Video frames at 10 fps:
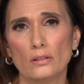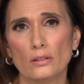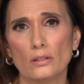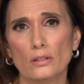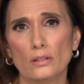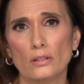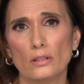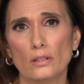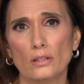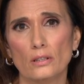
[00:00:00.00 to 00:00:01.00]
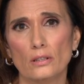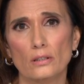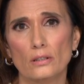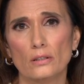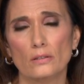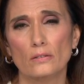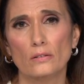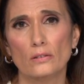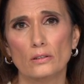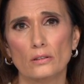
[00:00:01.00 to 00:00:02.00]

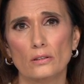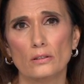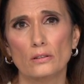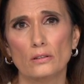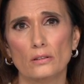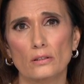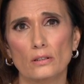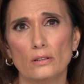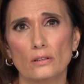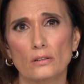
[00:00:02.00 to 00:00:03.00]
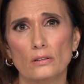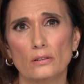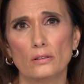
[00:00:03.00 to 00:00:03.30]
No words are spoken by the person on screen.